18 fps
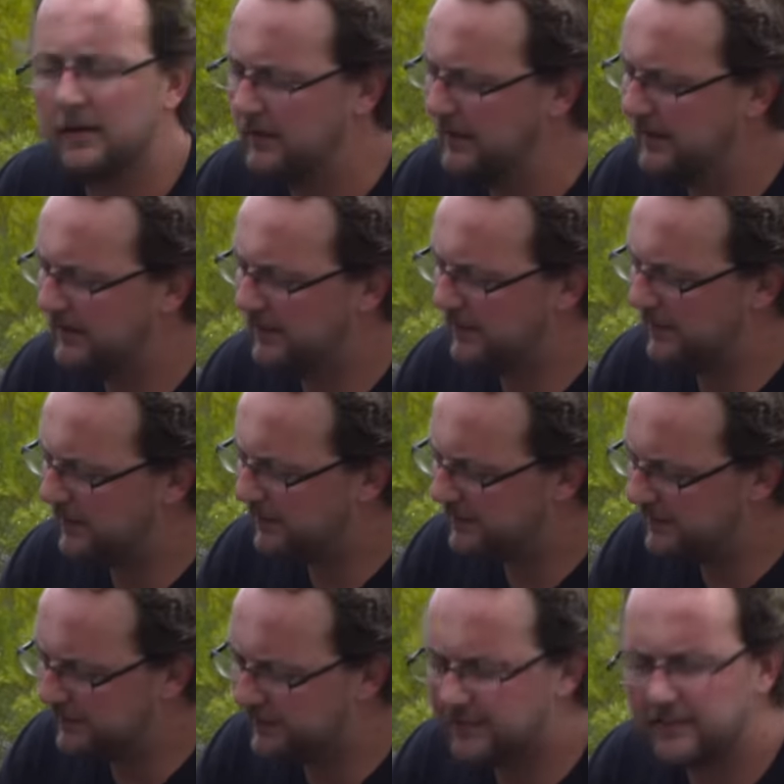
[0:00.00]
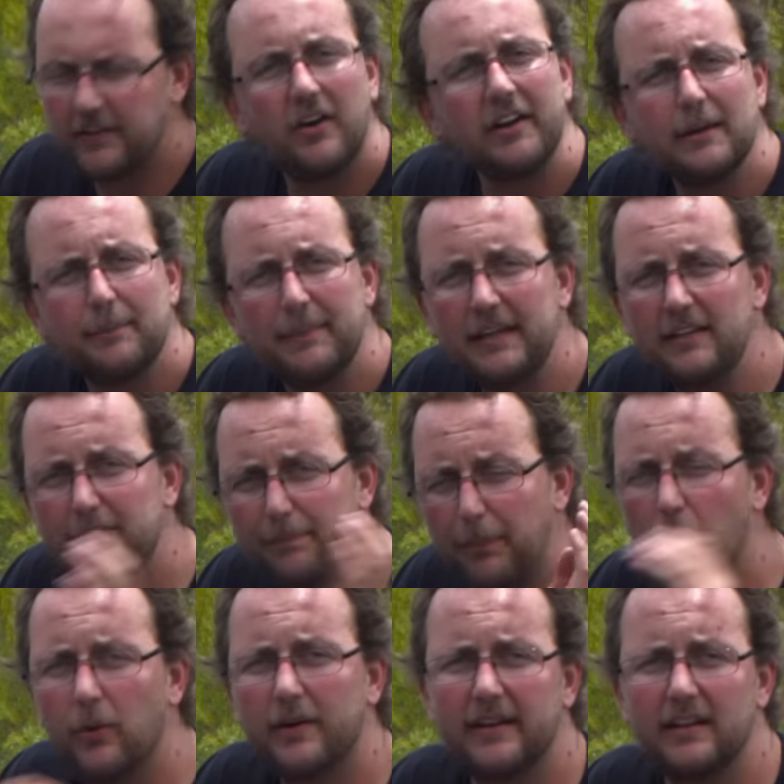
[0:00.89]
Now, this Siamese
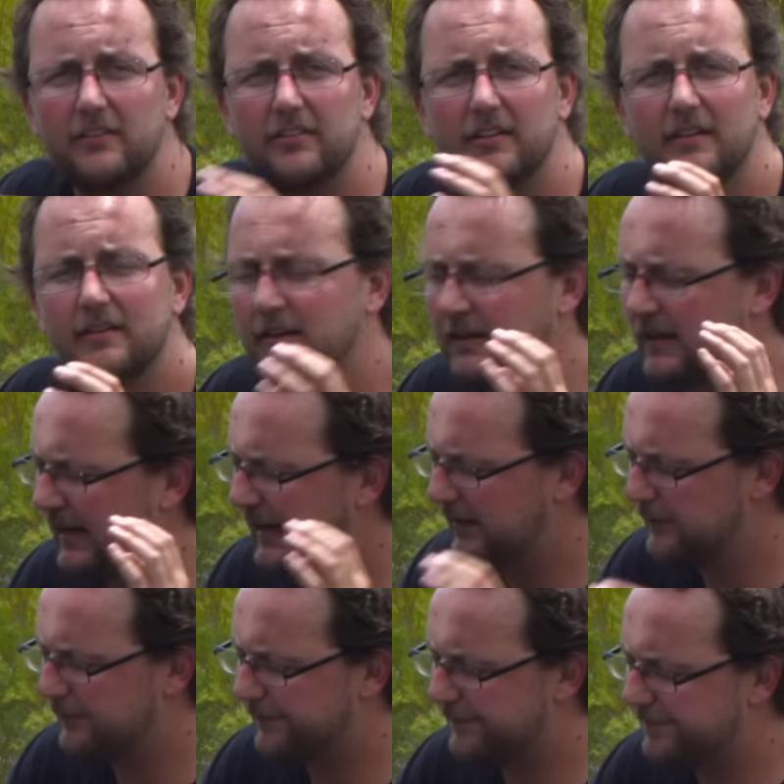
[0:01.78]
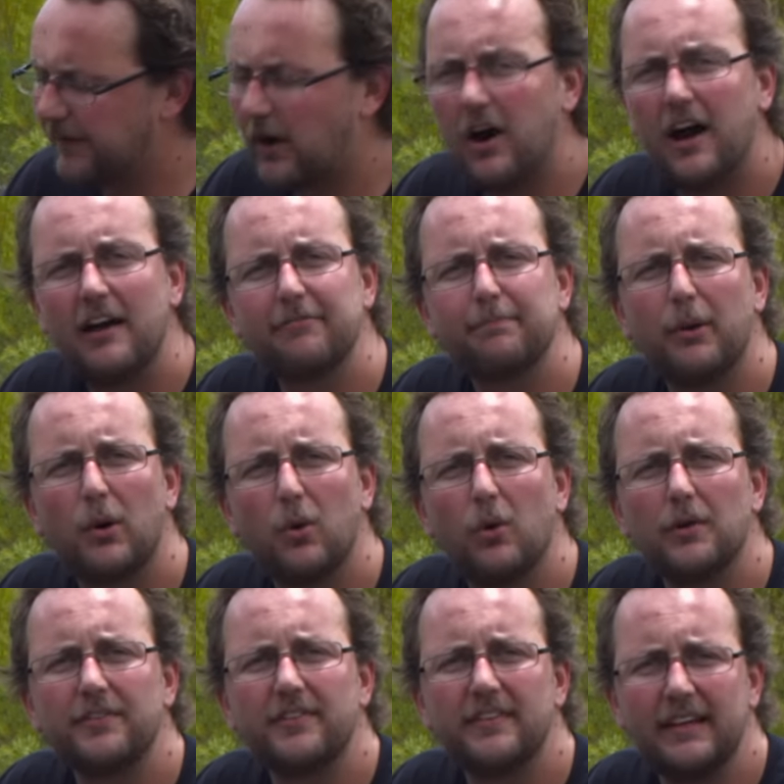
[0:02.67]
Port engine has five
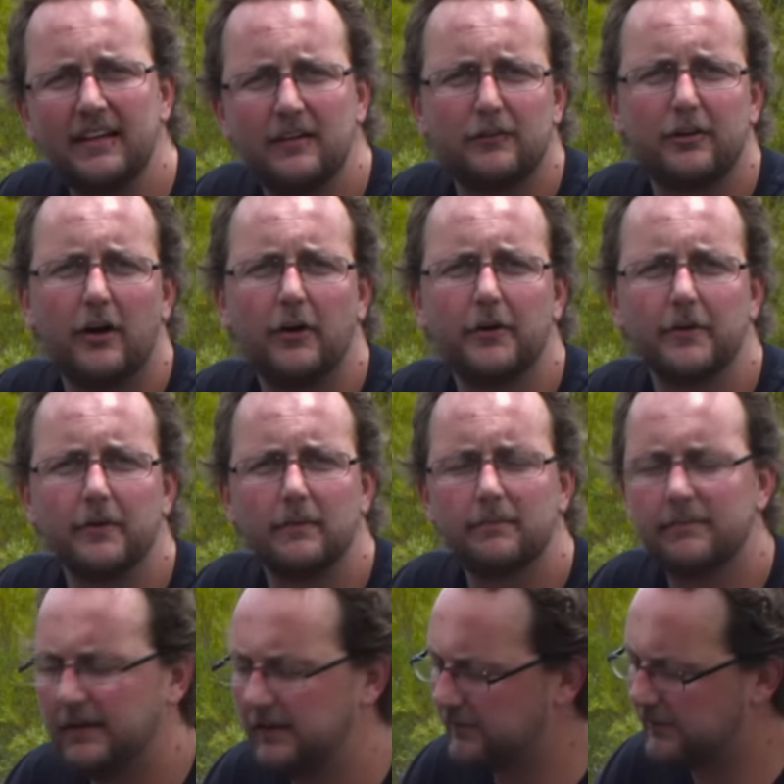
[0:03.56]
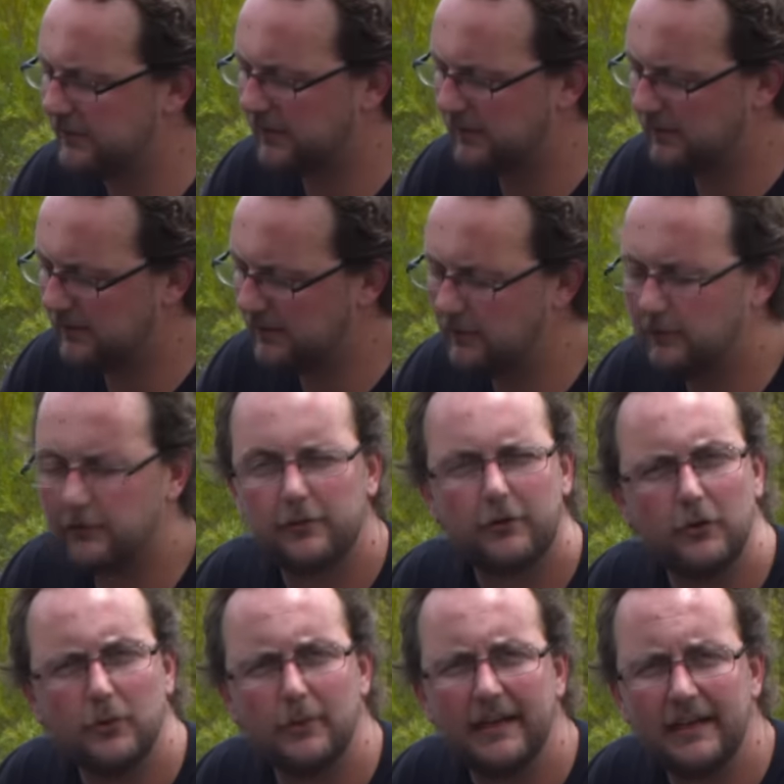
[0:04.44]
ports in total. It's got
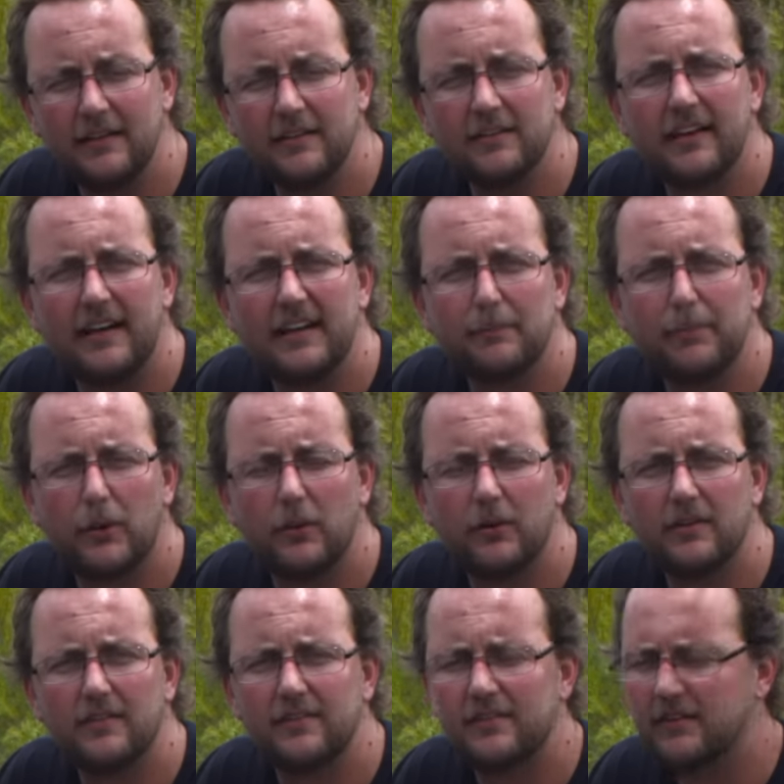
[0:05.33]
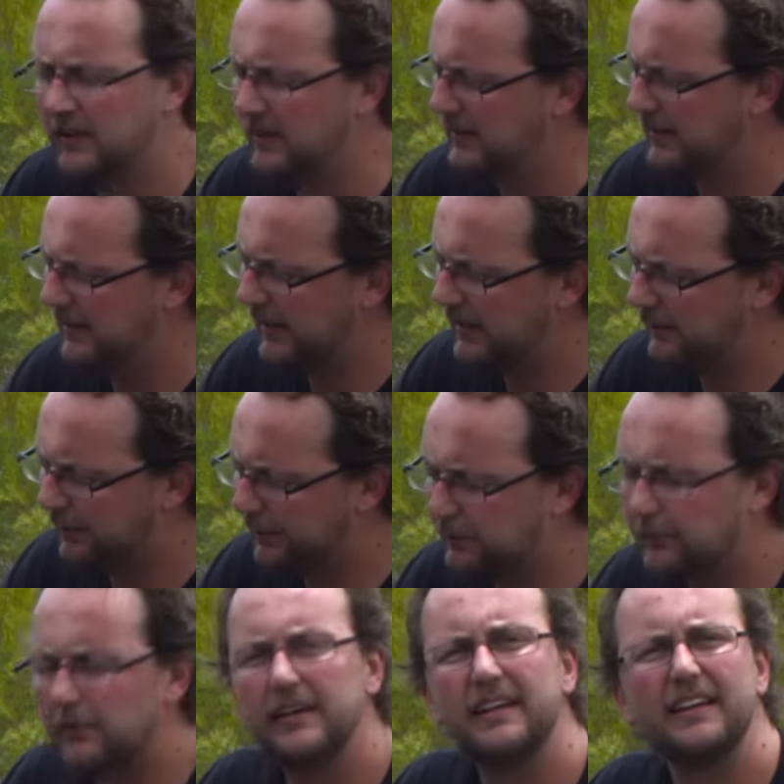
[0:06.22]
two intake ports and
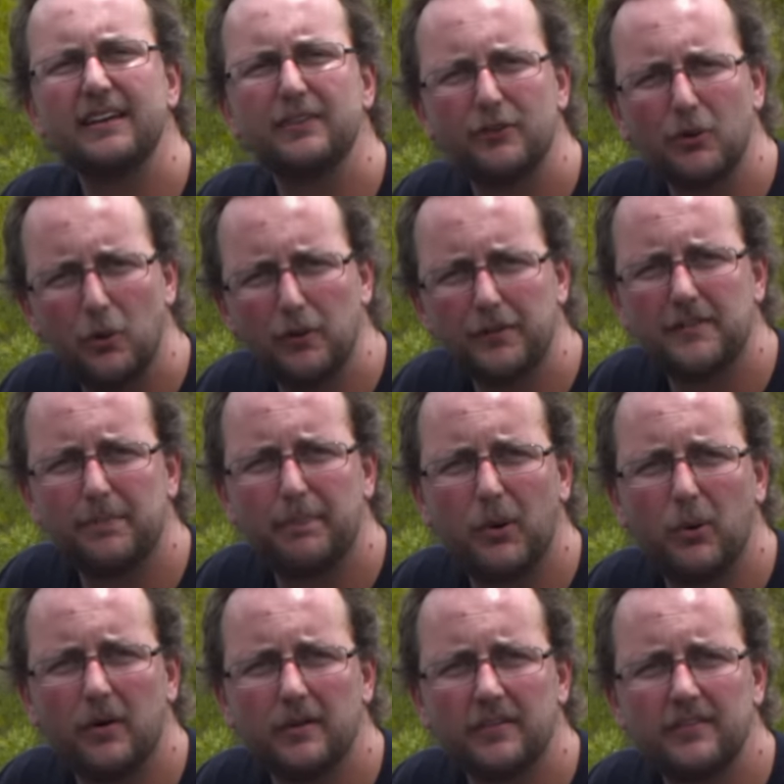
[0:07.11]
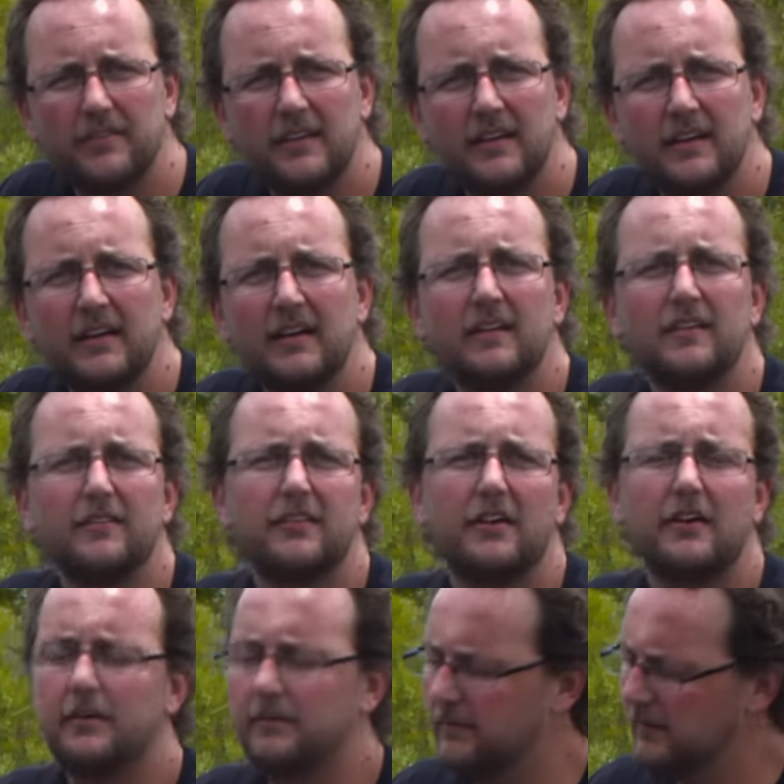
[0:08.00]
three exhaust ports.
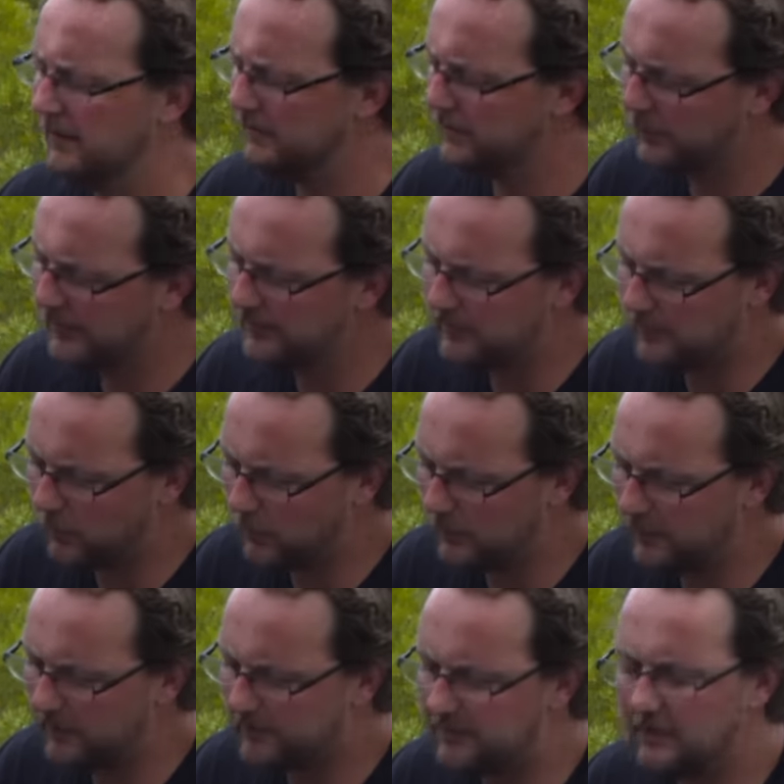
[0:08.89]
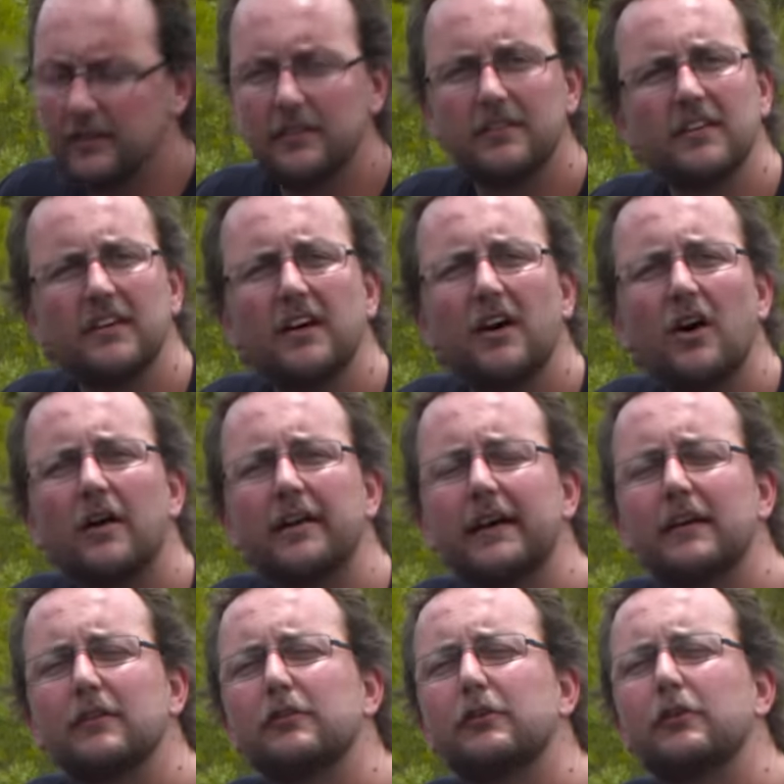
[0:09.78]
So the way that it works is, on
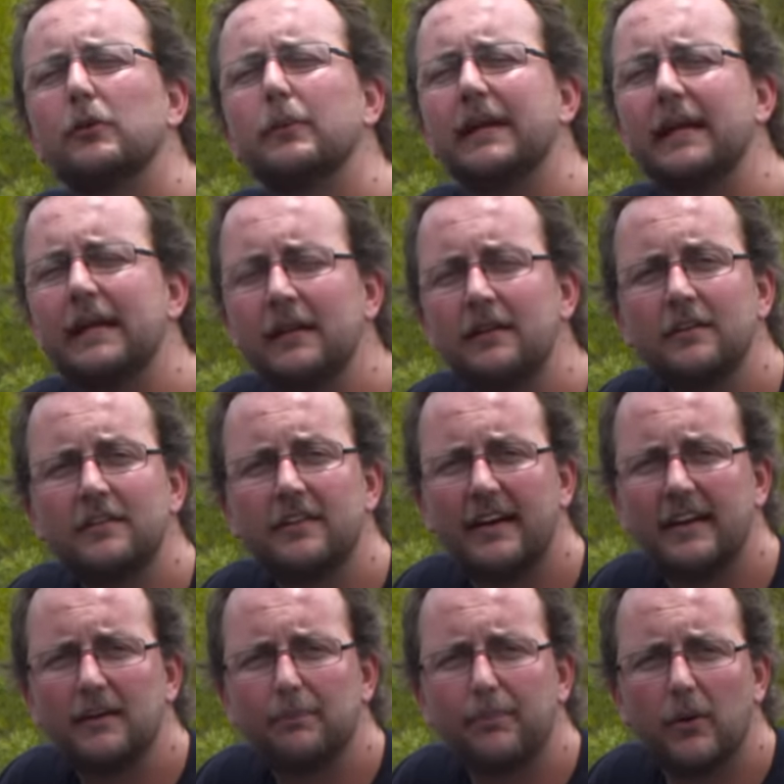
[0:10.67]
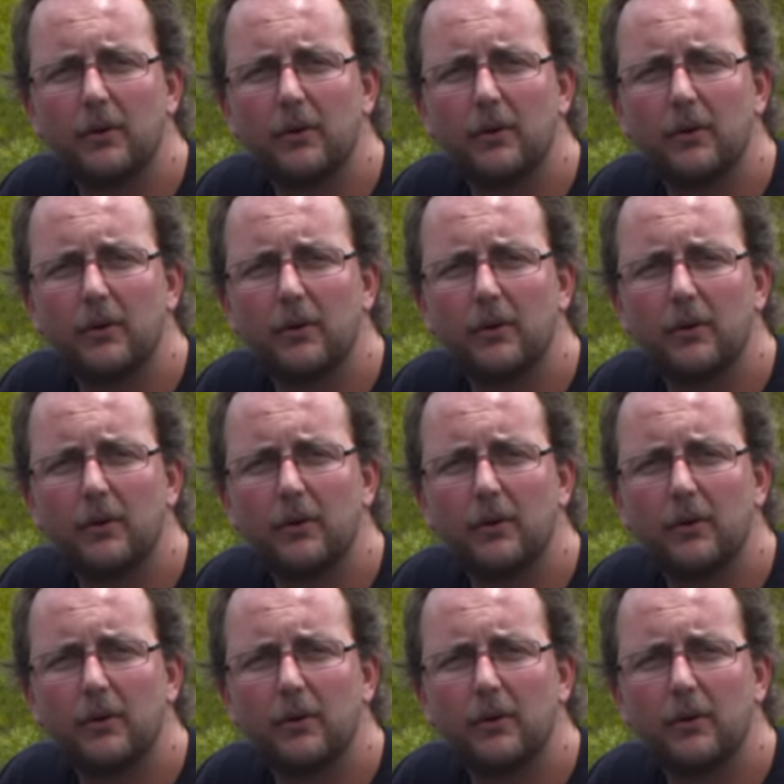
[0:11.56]
our two intake